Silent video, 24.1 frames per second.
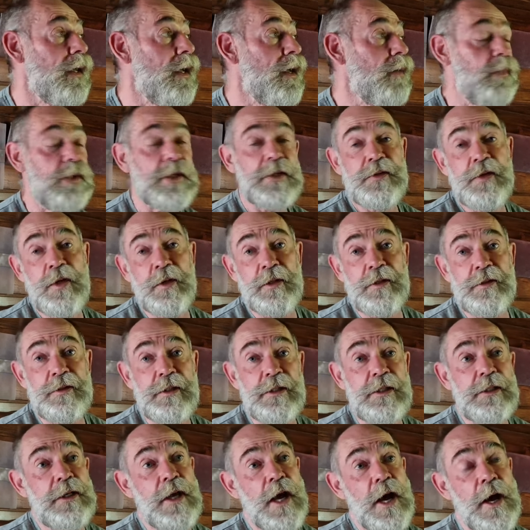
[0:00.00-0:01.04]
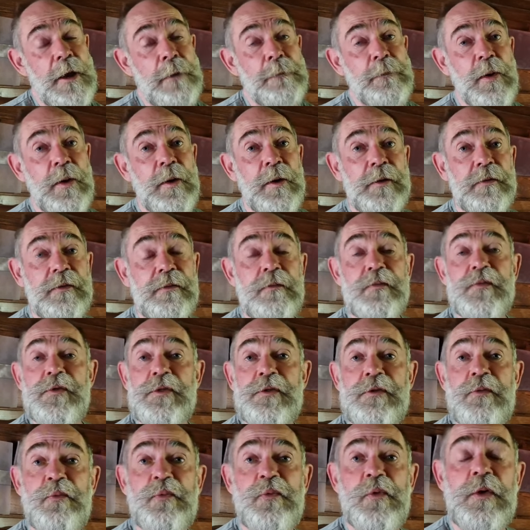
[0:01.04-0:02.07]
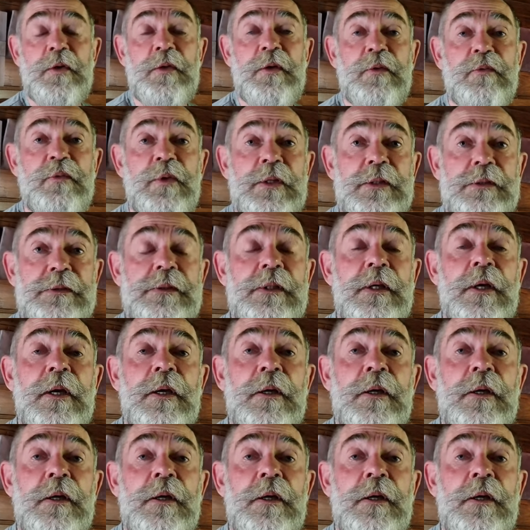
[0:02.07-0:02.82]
But as you can see, I parked just in front of it.